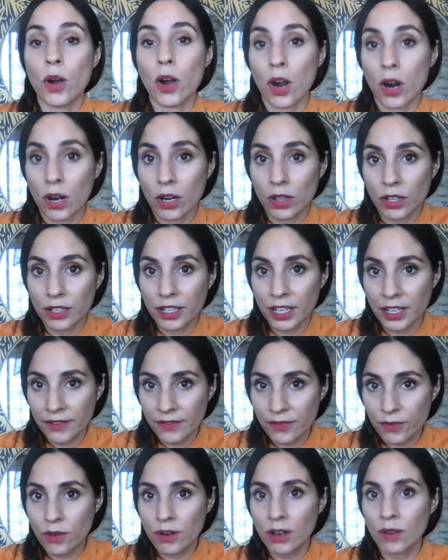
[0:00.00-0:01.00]
are looking
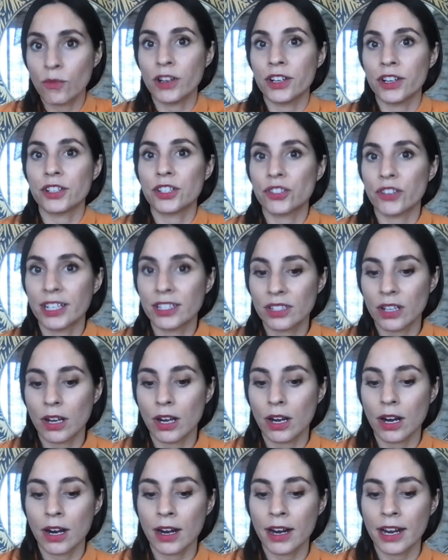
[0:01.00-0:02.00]
for and what your strengths
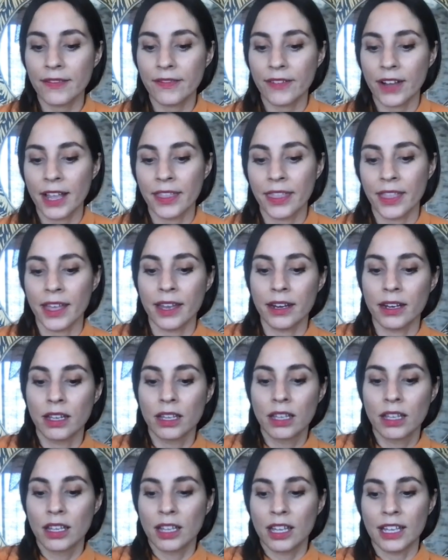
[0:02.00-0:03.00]
are i find that
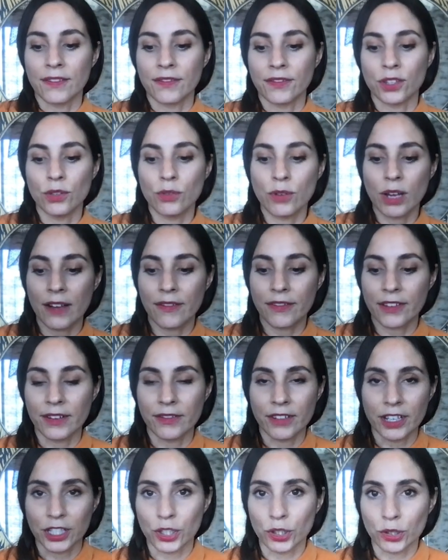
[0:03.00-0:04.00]
if you have kind of
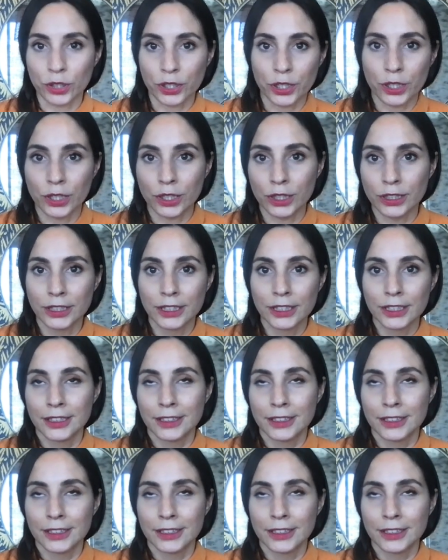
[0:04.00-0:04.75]
like your little